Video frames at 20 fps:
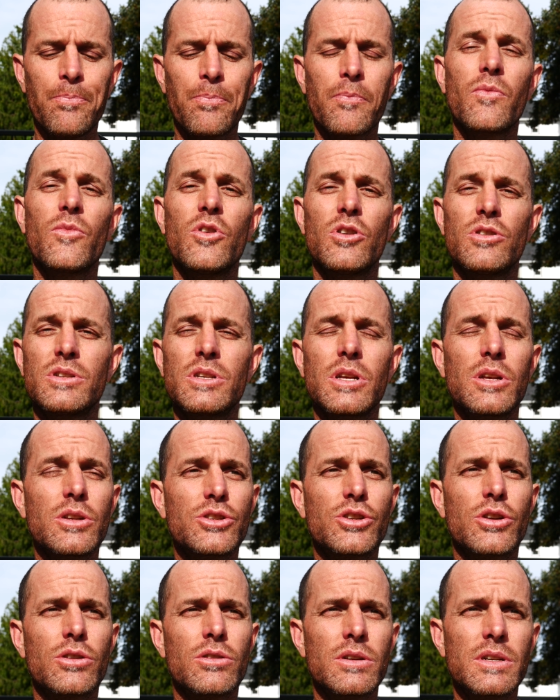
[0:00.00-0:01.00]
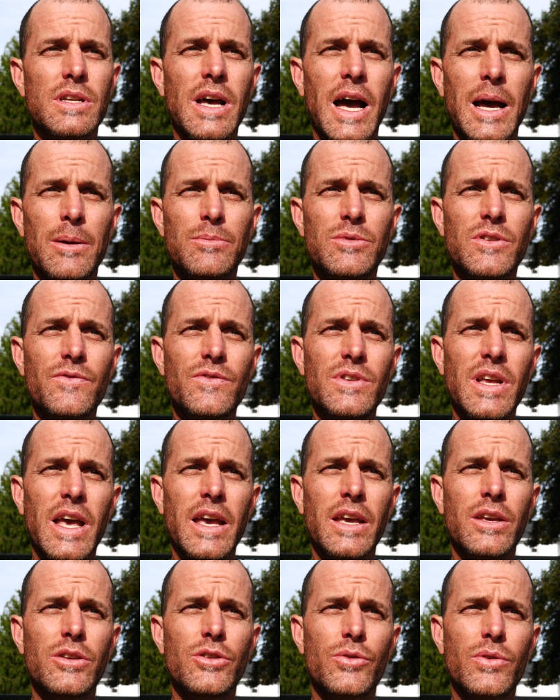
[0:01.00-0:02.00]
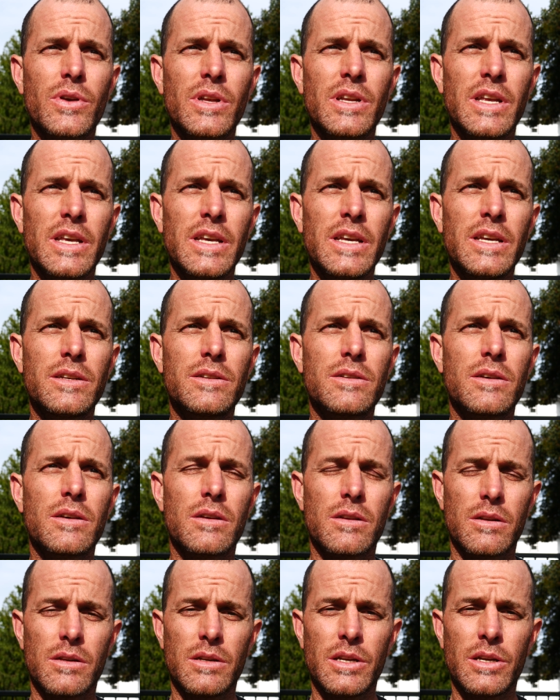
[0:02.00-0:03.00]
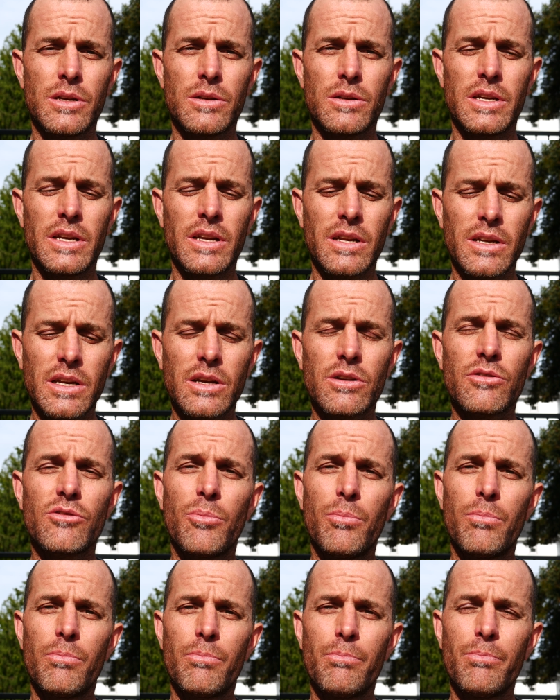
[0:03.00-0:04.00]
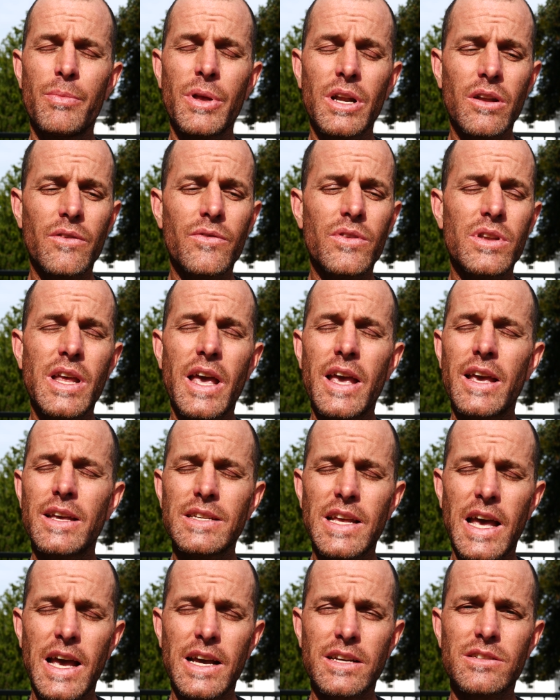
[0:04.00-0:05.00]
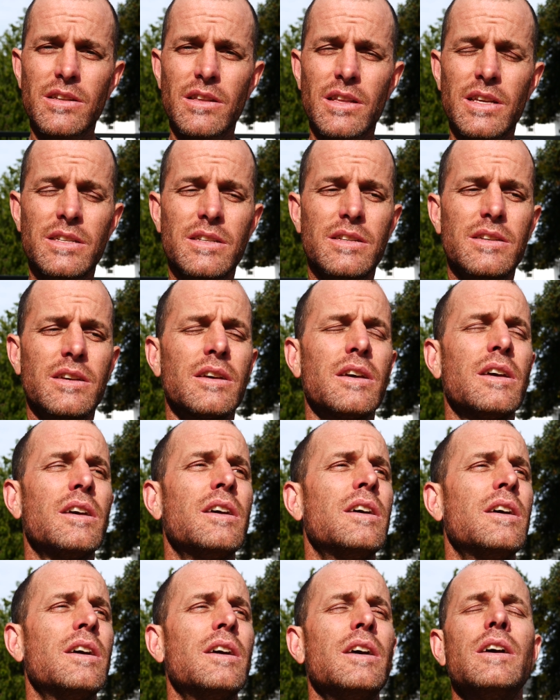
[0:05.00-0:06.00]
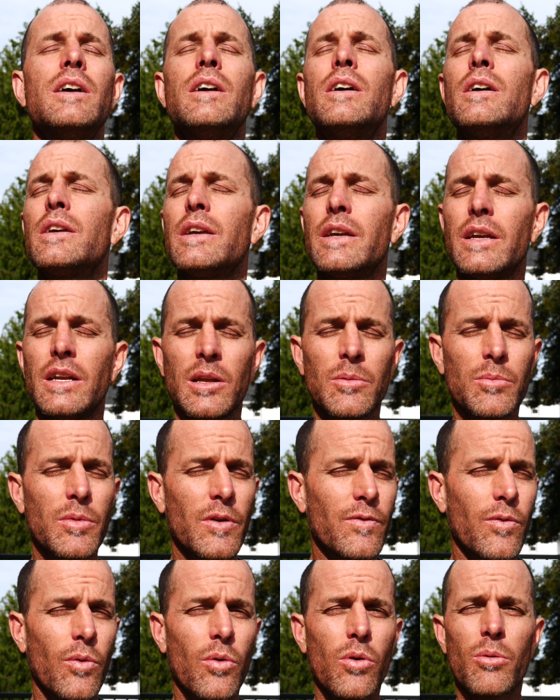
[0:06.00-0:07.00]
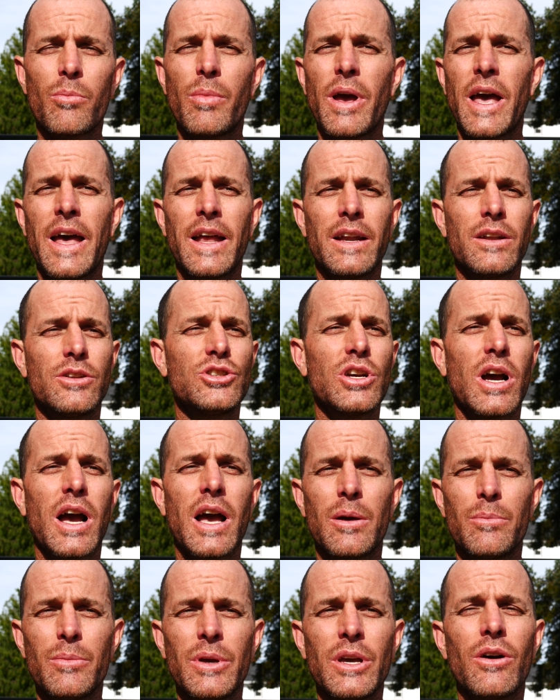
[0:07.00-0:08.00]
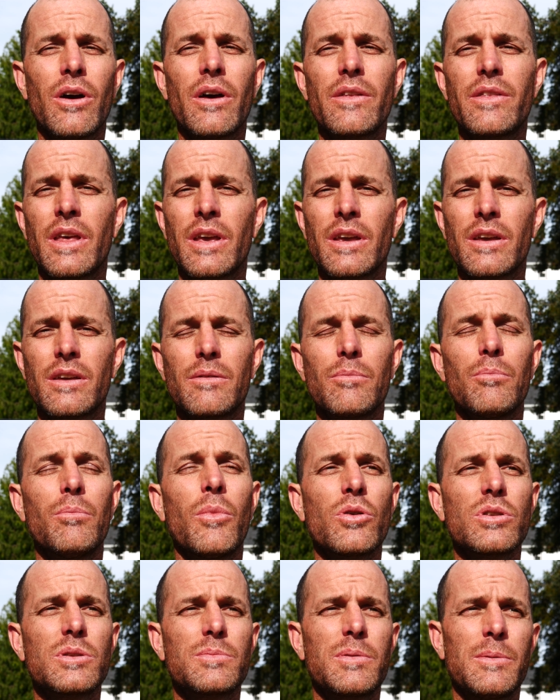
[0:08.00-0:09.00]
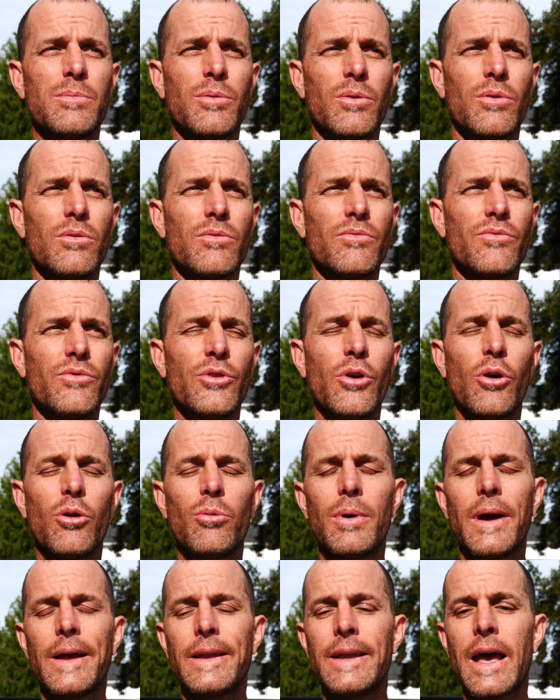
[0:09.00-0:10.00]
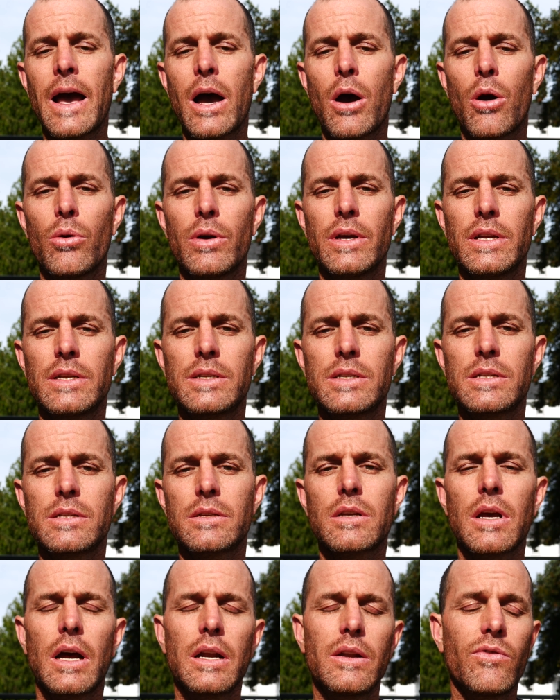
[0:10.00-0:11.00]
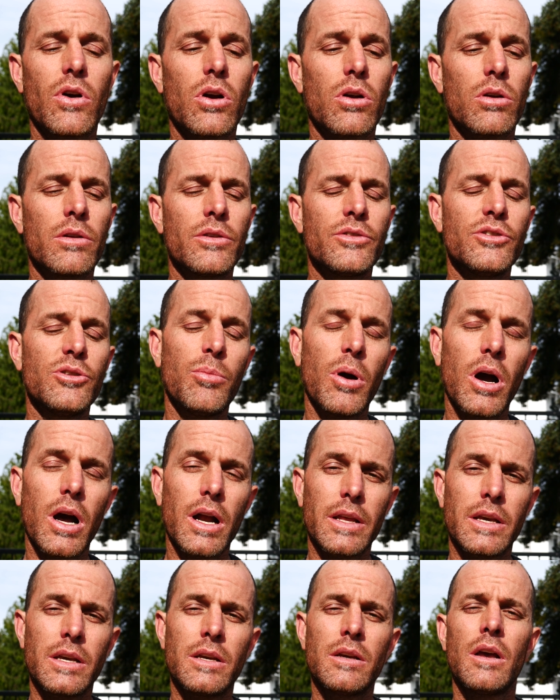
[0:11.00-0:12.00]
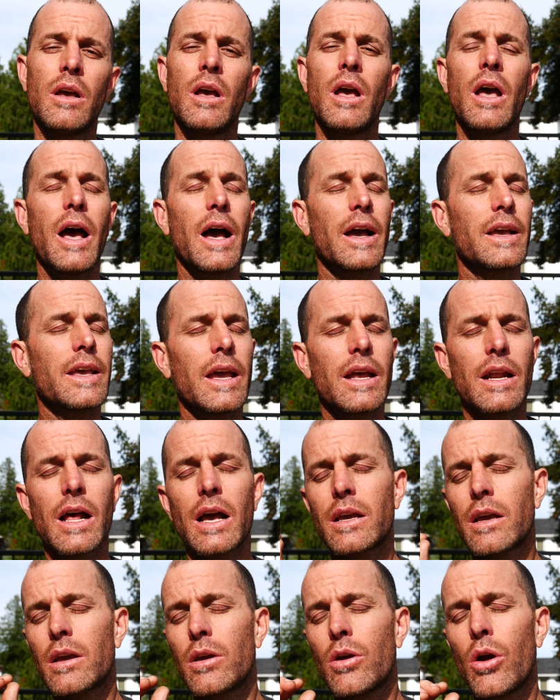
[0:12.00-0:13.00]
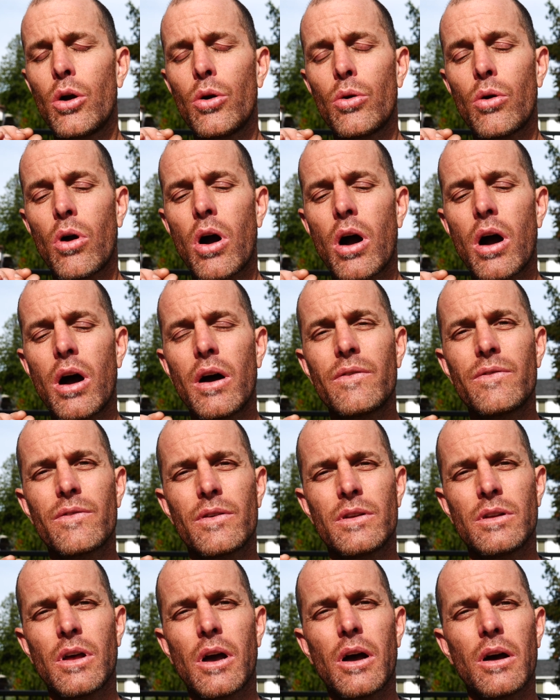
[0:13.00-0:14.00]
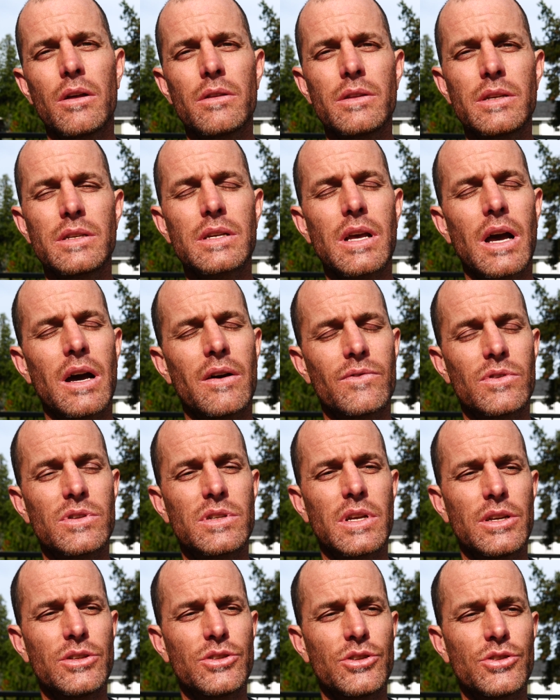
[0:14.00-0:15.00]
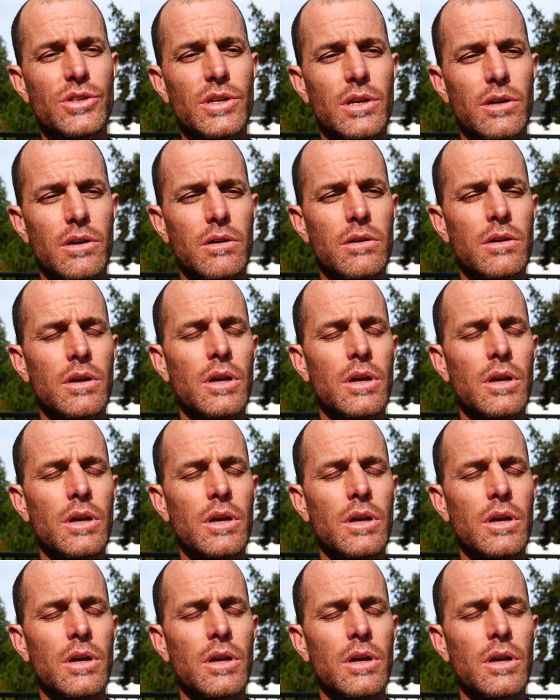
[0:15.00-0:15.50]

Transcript: There's certain times of day you can eat. Eating near the middle of the day is excellent. Eating before bed, a giant meal, I think most people know by now, it's kind of hard on your body. Again, I could go off on all these conversations here.